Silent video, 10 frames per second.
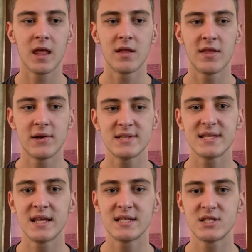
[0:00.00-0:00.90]
there's
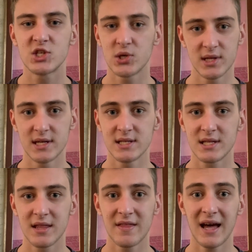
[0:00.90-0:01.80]
this student
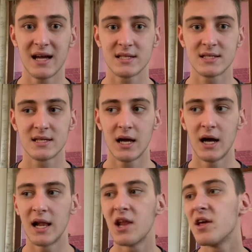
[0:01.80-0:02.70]
that
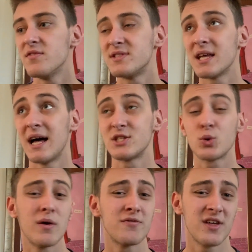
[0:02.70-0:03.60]
leaves at
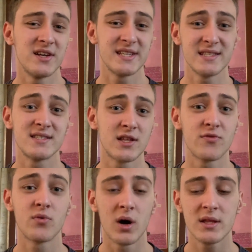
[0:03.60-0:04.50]
12:30 instead
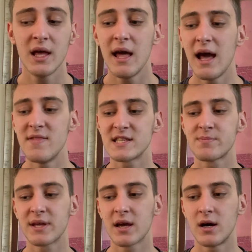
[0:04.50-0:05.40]
of 1, and that's
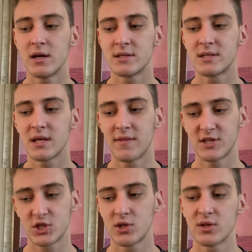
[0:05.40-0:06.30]
because the
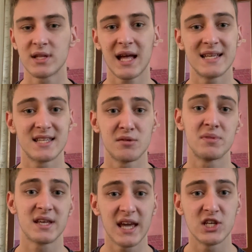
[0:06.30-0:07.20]
student has an
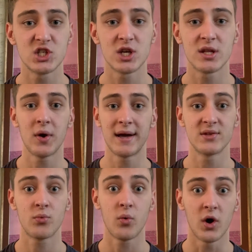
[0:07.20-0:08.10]
obligation
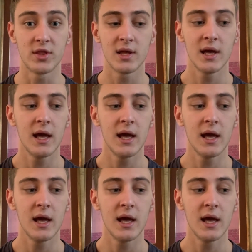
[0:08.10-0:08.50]
at 1,